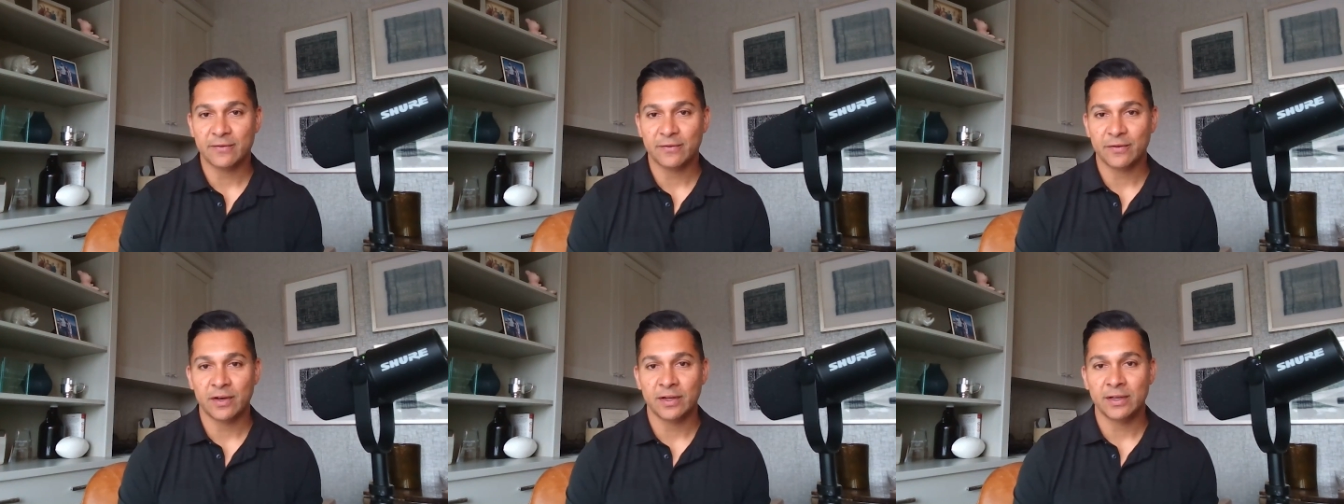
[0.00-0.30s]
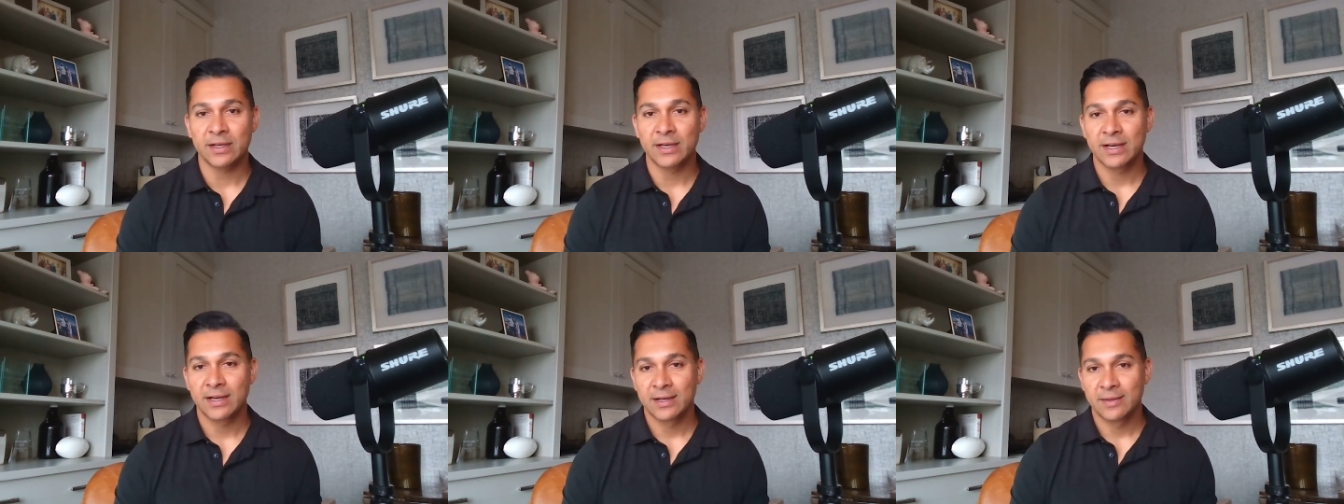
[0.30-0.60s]
fund
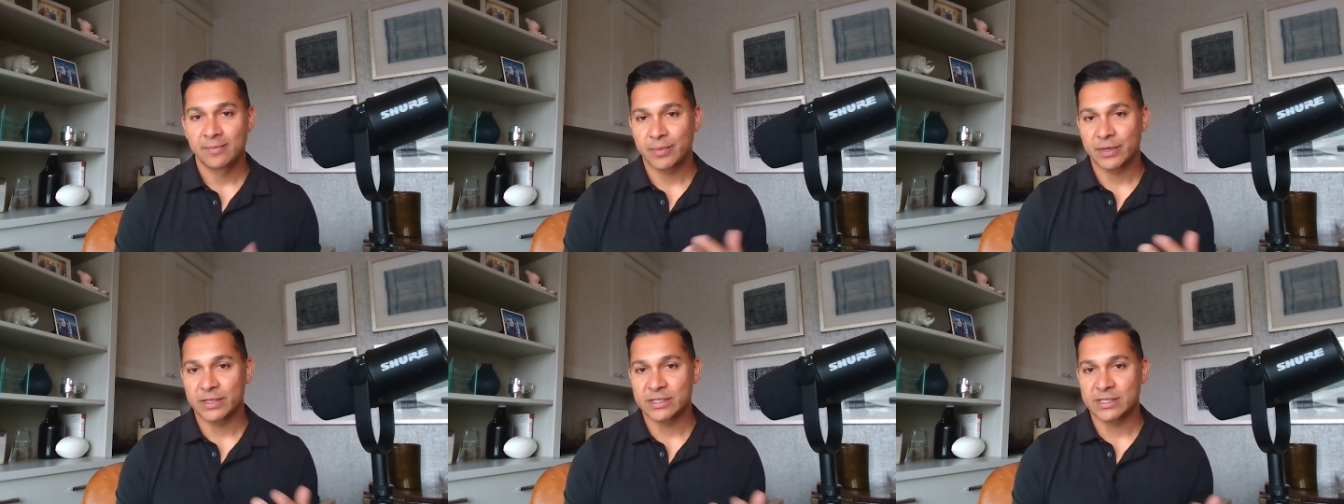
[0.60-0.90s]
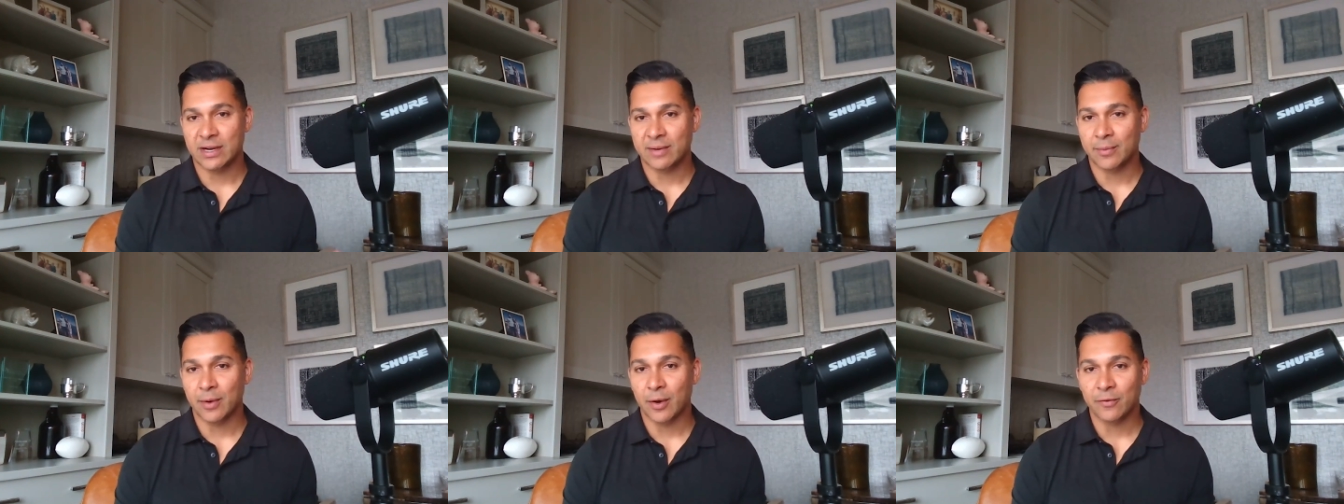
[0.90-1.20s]
because
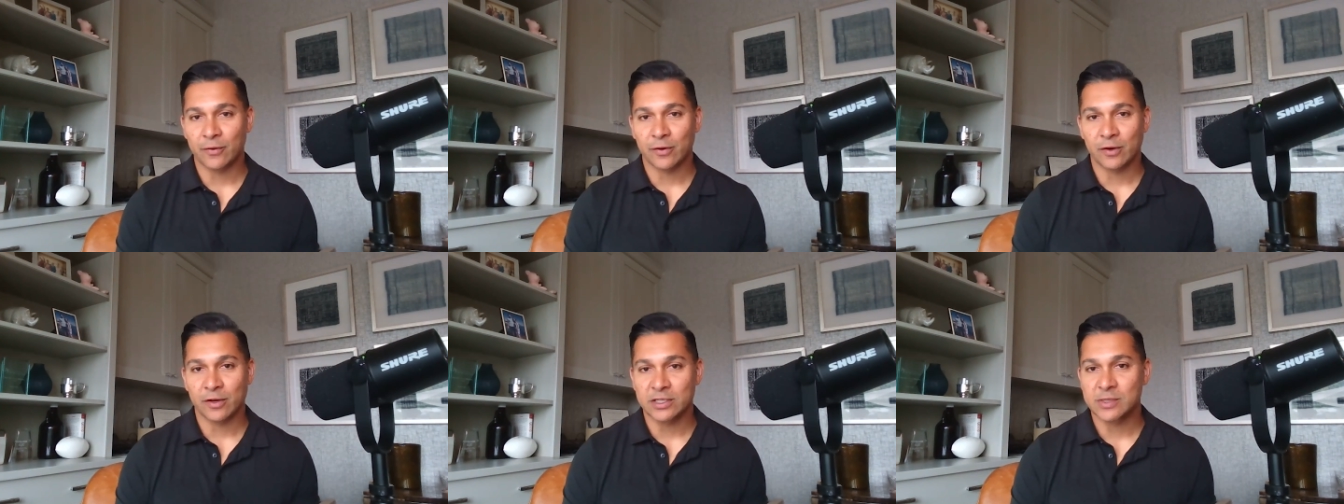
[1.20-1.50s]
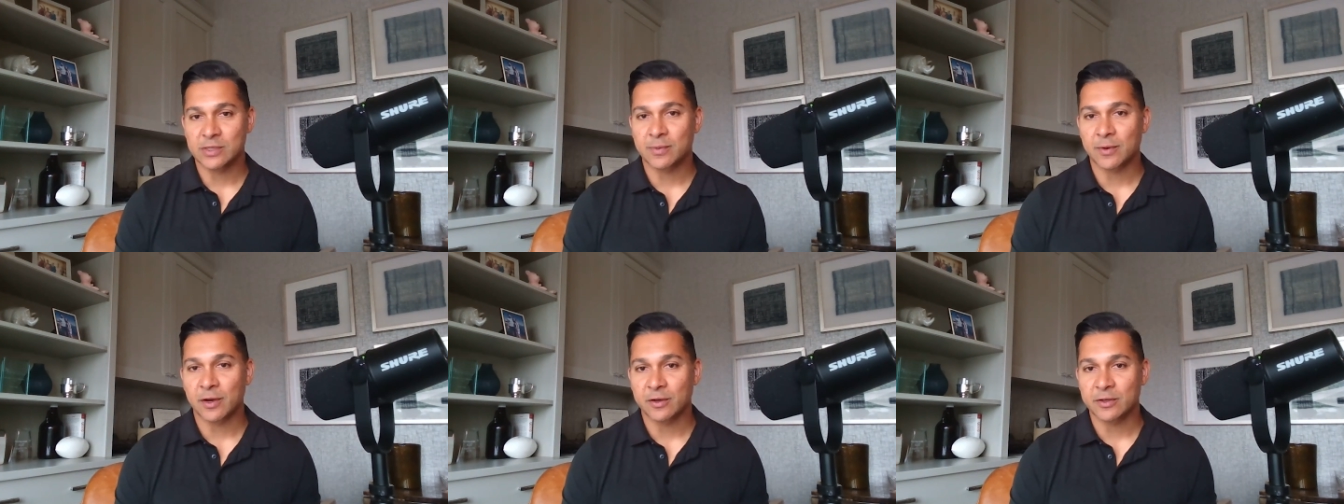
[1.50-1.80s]
then I'm
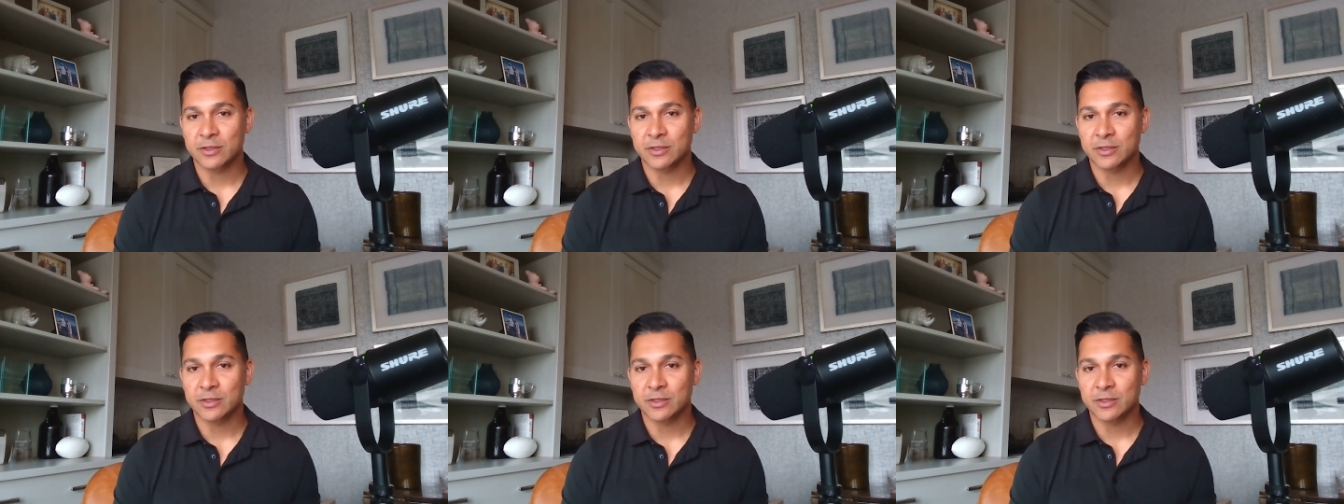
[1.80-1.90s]
overexposed.